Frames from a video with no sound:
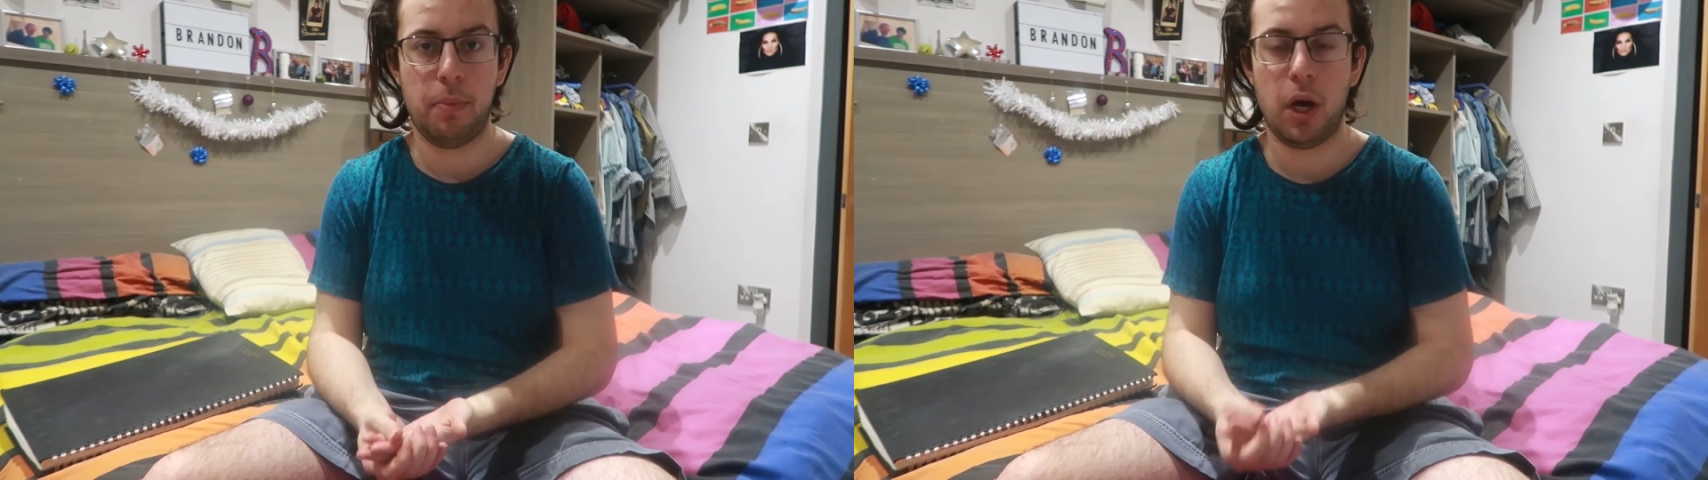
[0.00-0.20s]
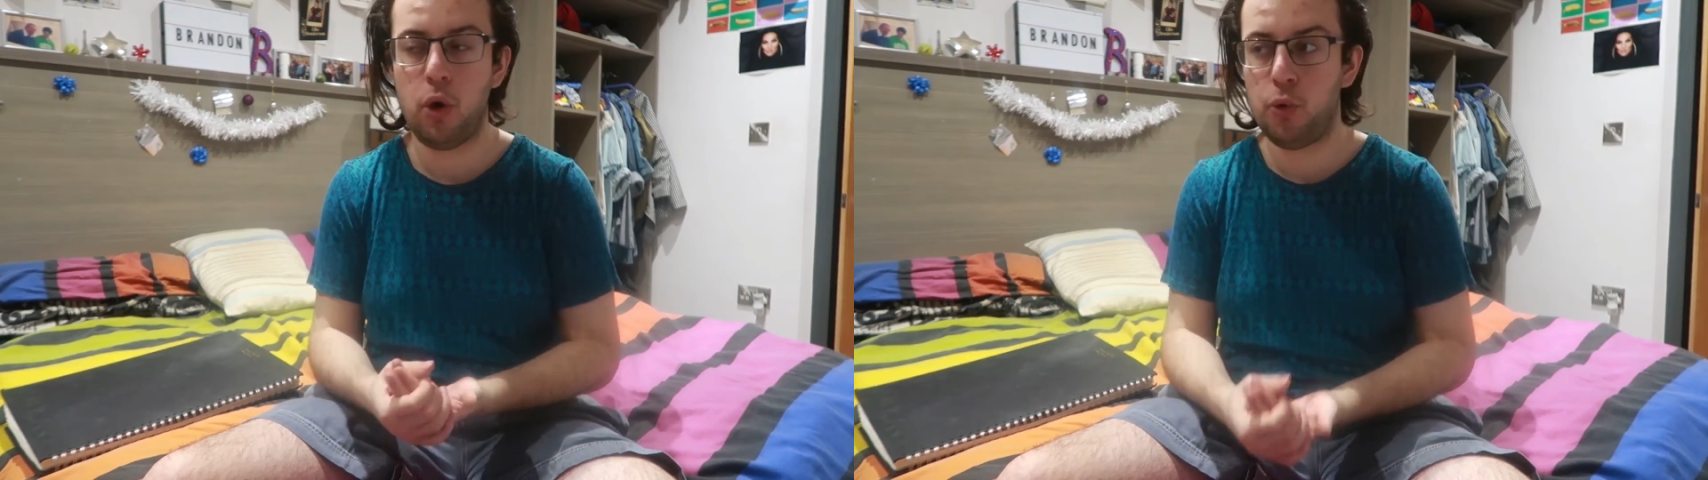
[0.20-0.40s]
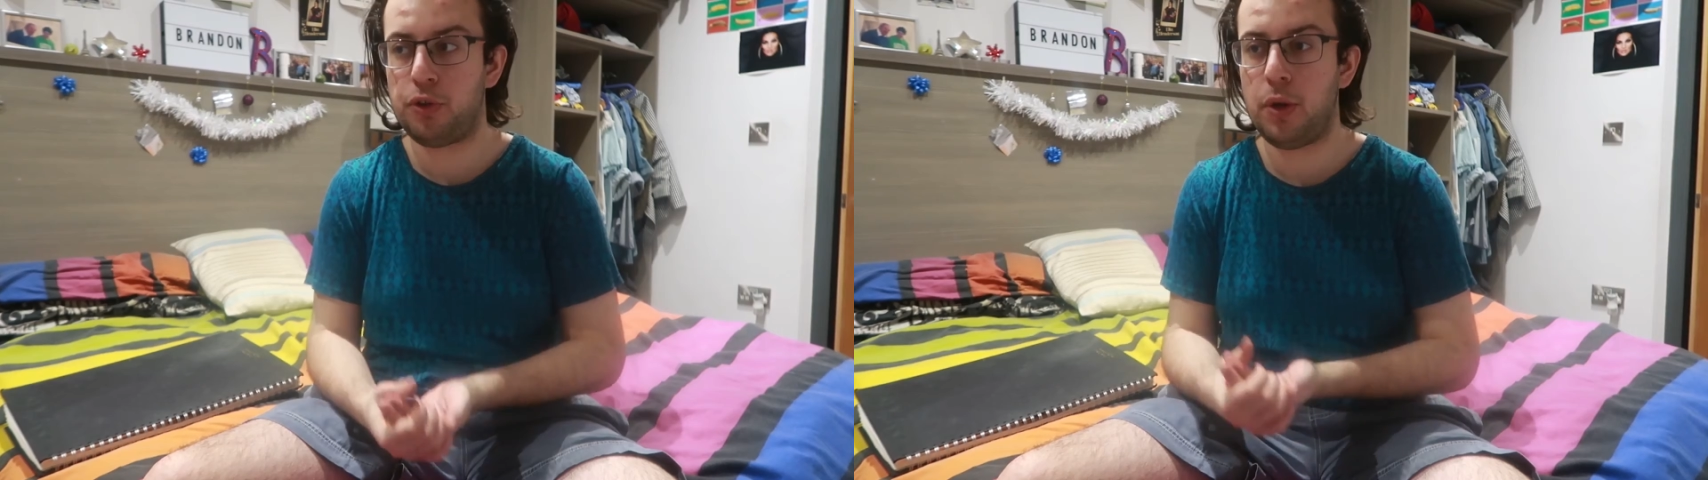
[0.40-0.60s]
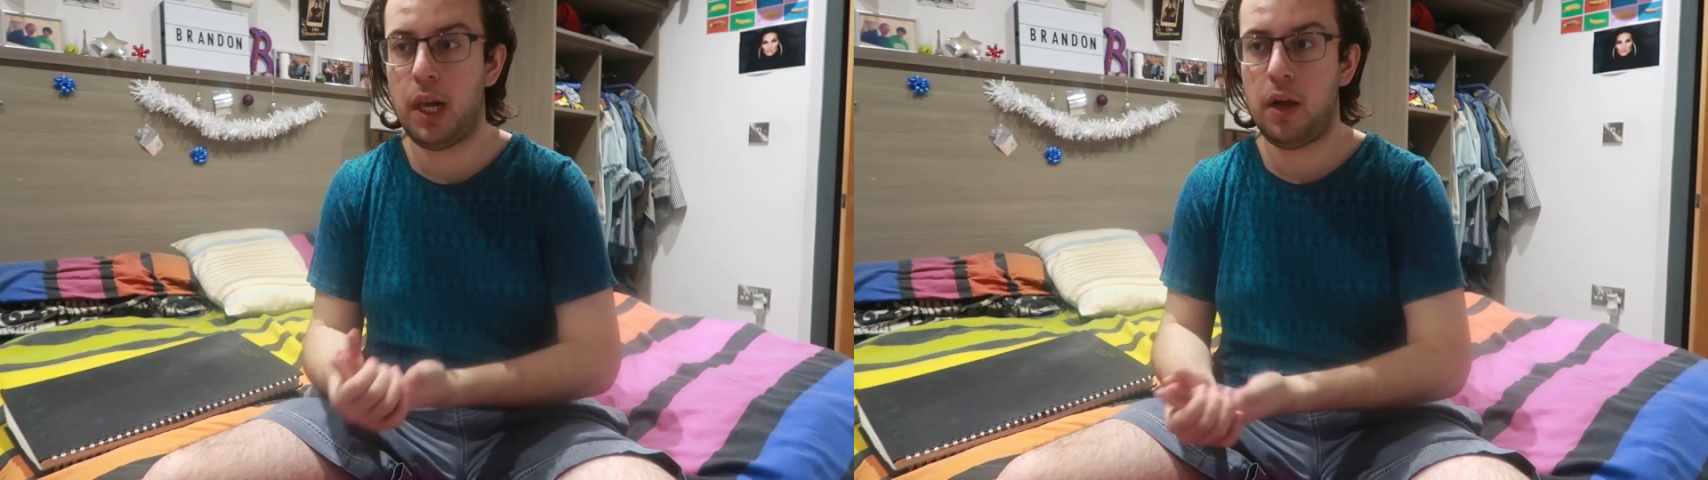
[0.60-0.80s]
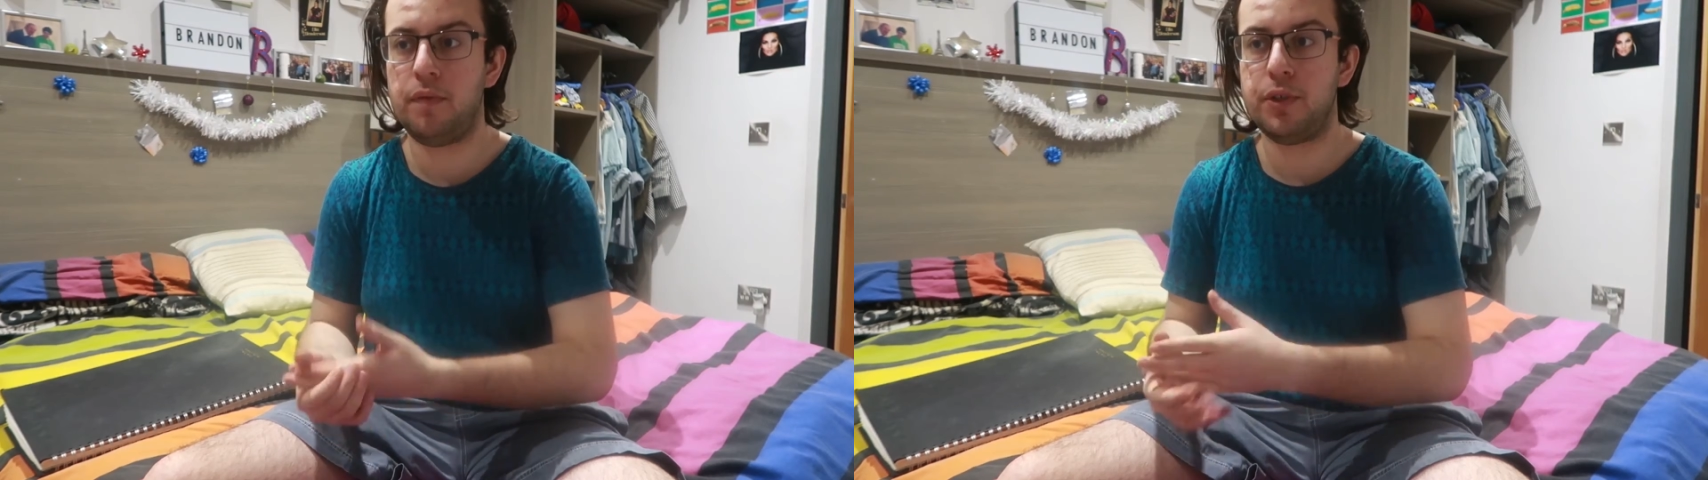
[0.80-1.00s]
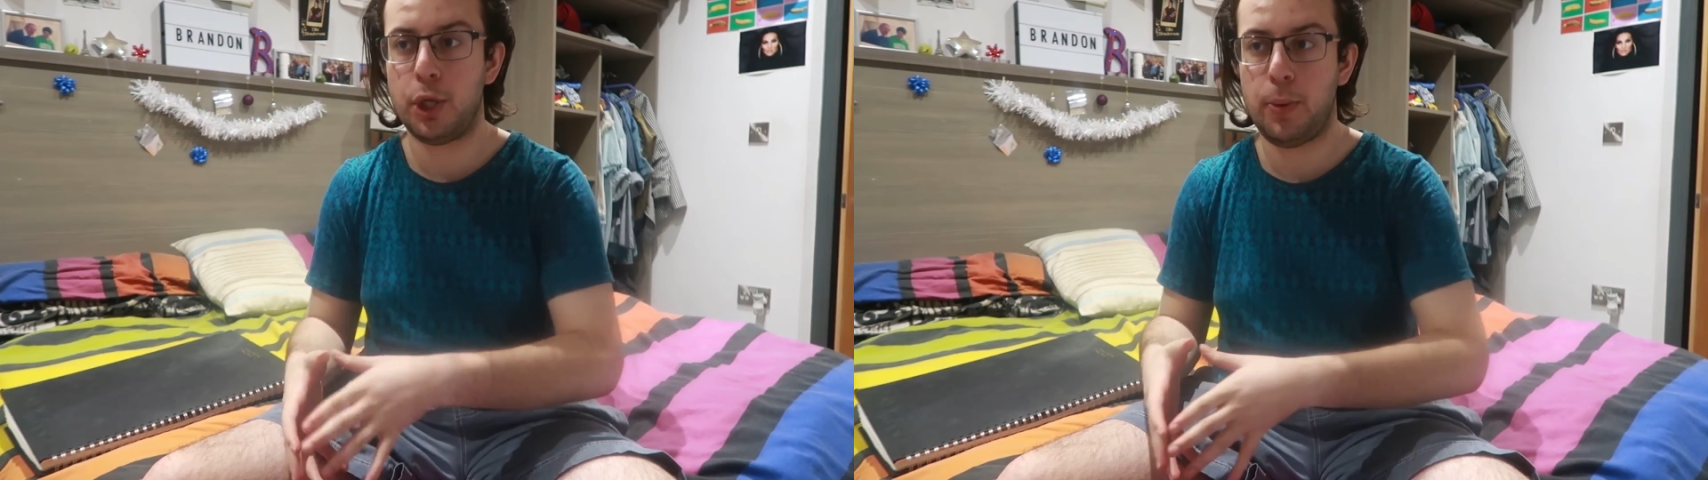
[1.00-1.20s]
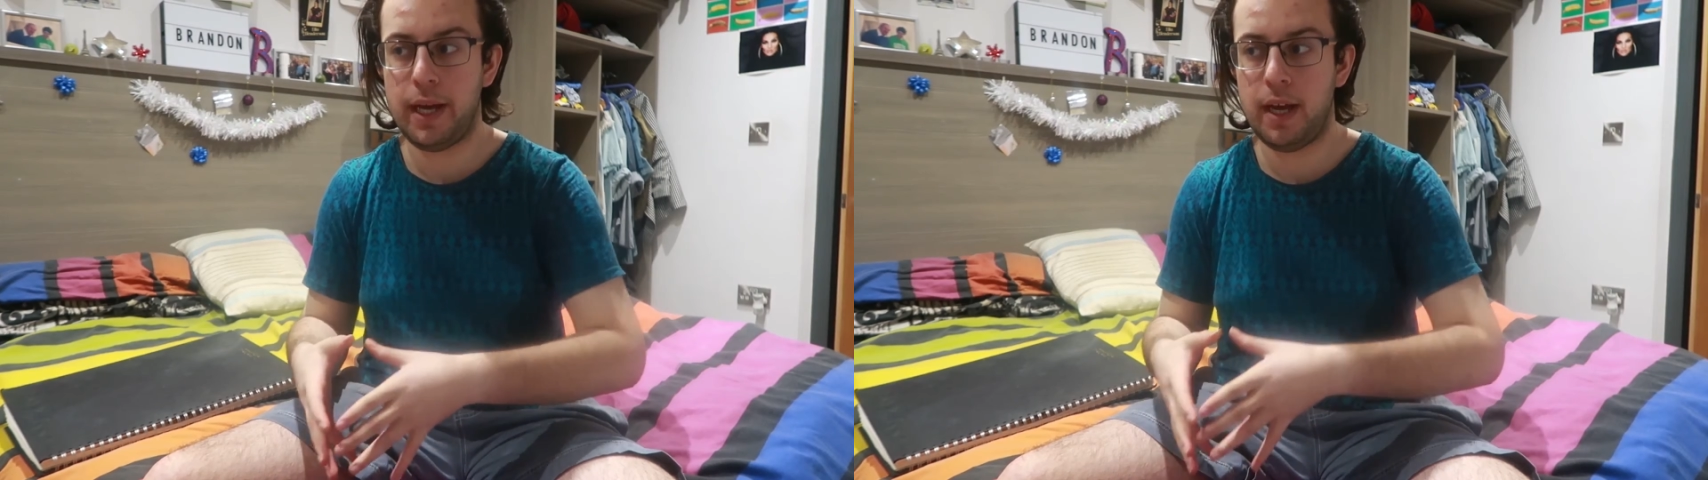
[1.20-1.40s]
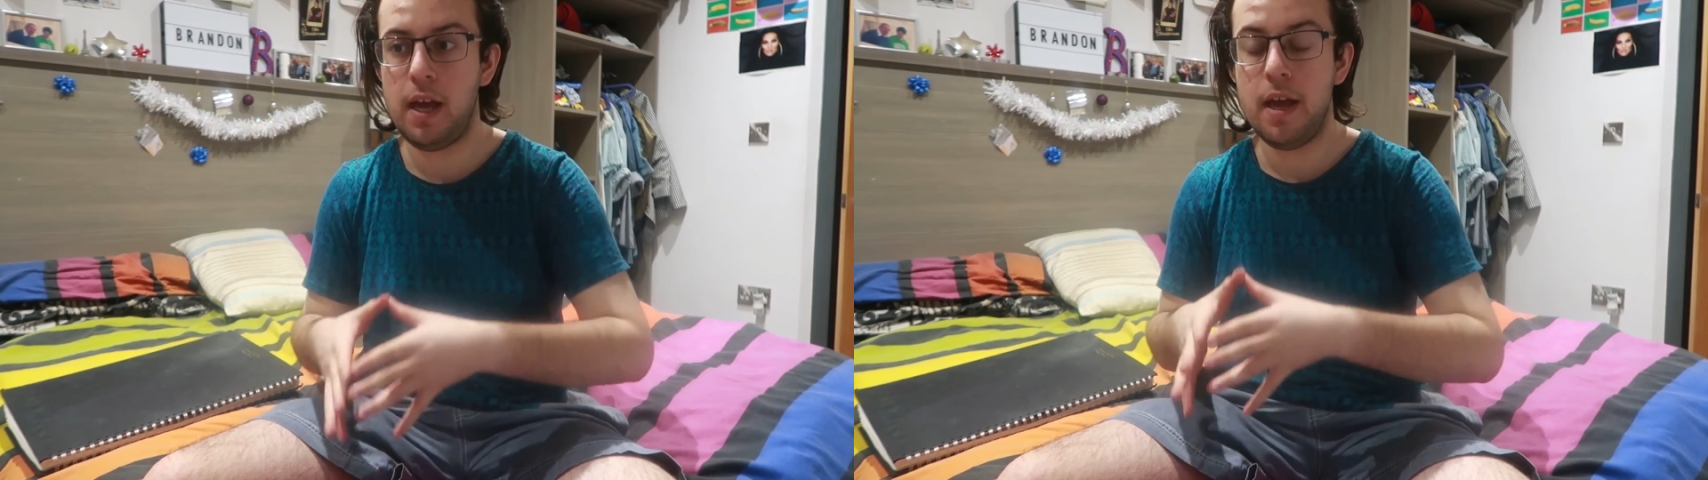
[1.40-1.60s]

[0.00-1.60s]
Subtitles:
but I also love doing